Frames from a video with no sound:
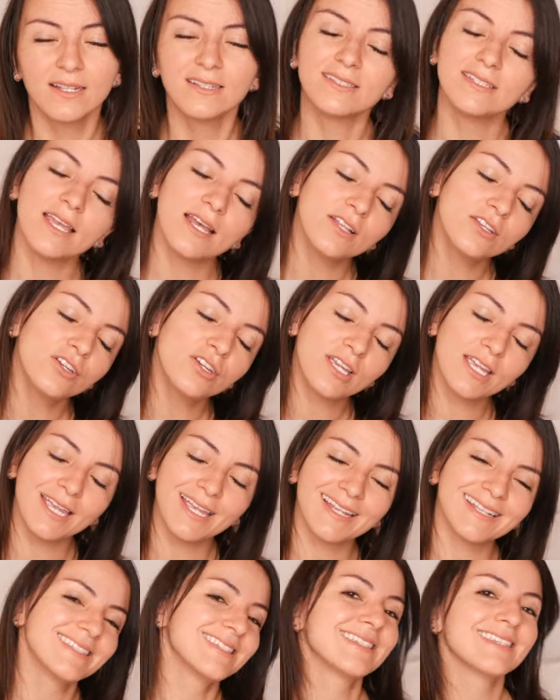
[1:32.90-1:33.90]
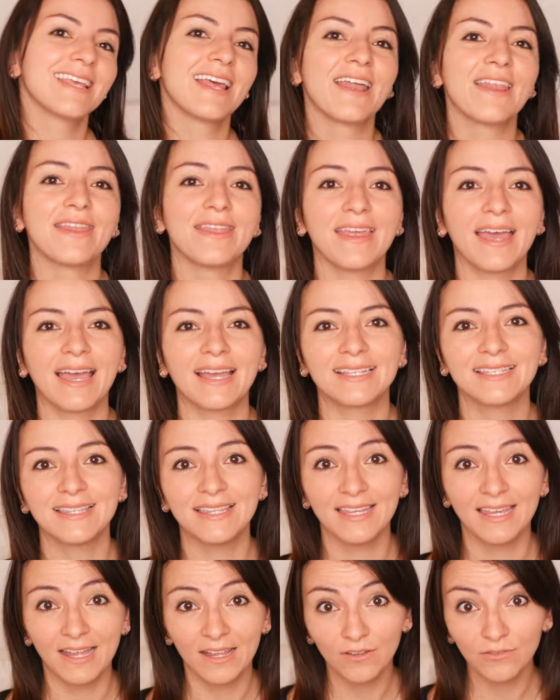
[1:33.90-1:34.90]
Tell your kids
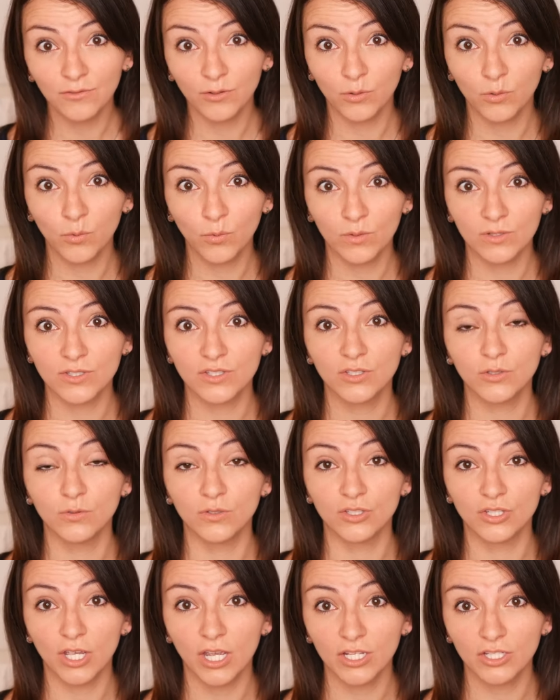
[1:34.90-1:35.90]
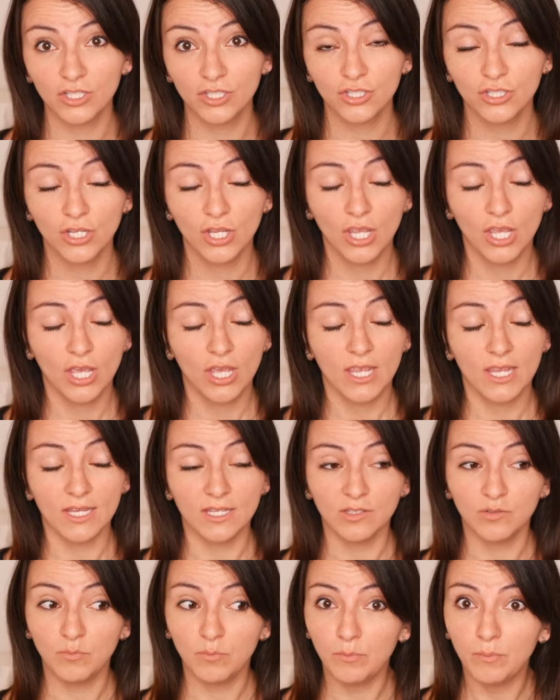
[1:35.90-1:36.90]
that the elephant wants to touch
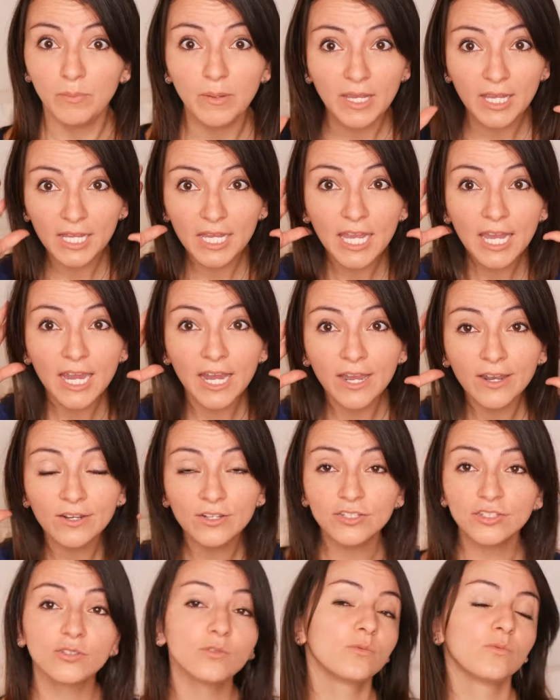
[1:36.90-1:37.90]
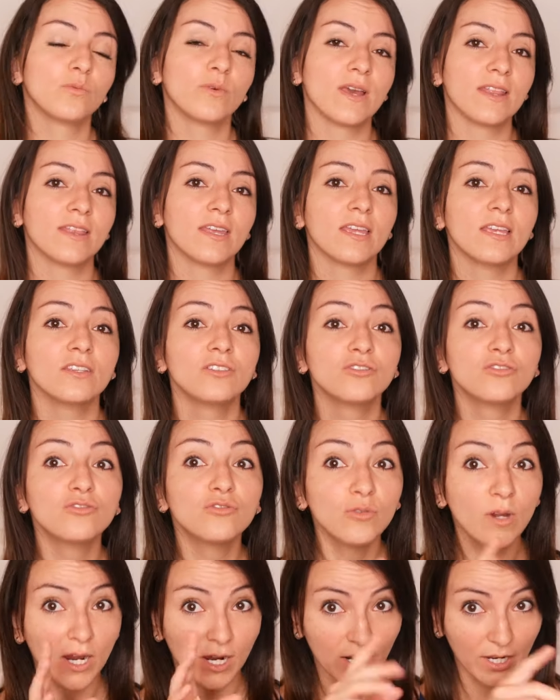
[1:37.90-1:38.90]
his big ears with his
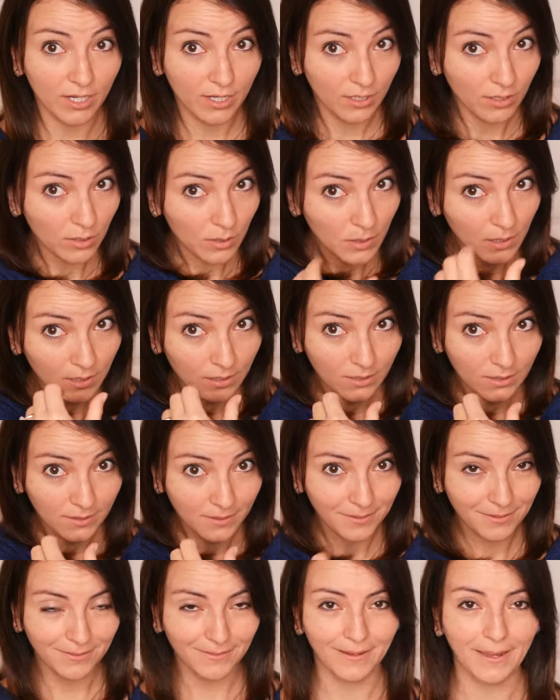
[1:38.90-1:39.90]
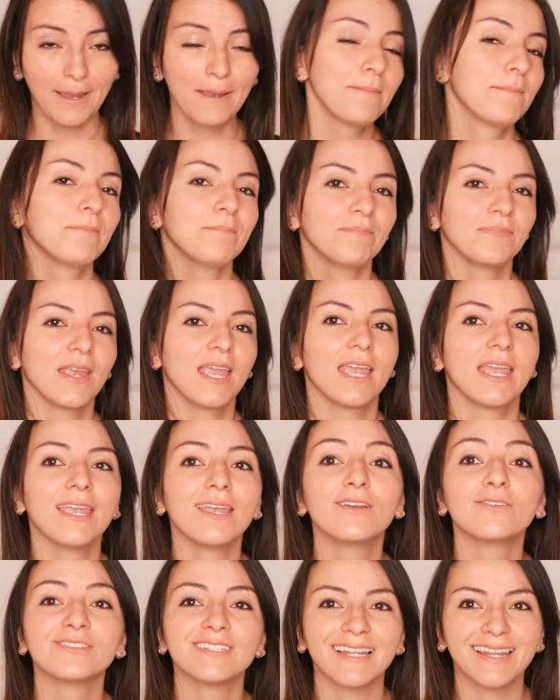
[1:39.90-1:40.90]
trunk. Okay?
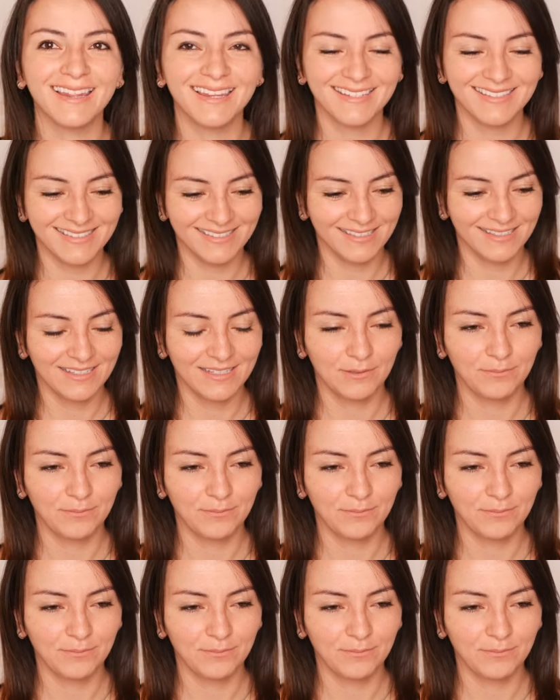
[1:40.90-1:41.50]
It goes like this.